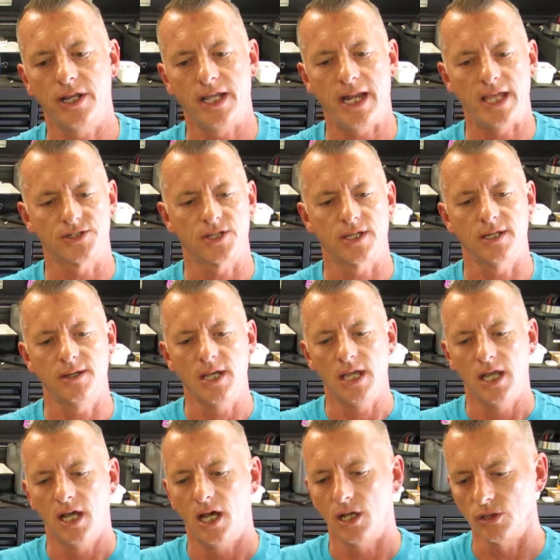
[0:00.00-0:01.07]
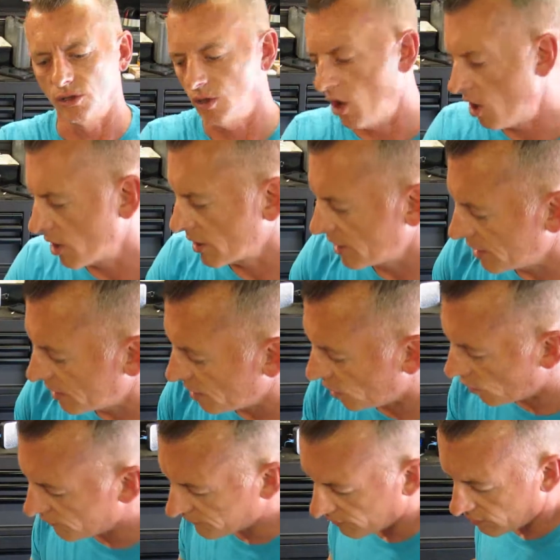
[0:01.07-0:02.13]
It has a longer
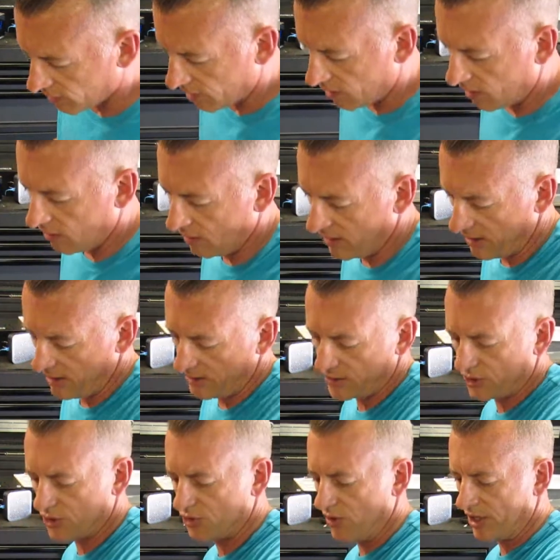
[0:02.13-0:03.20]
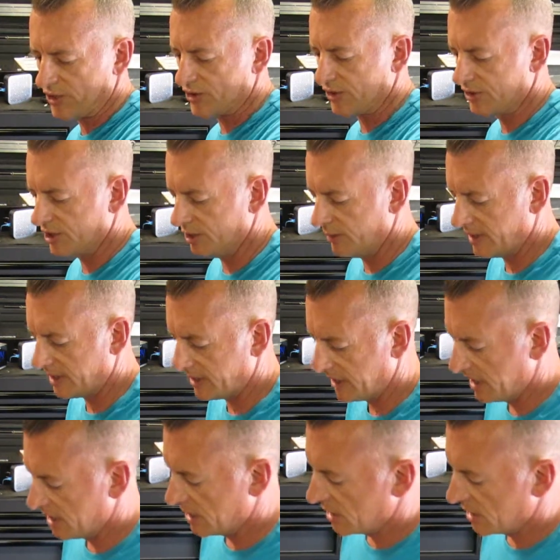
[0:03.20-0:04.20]
overall structure to it.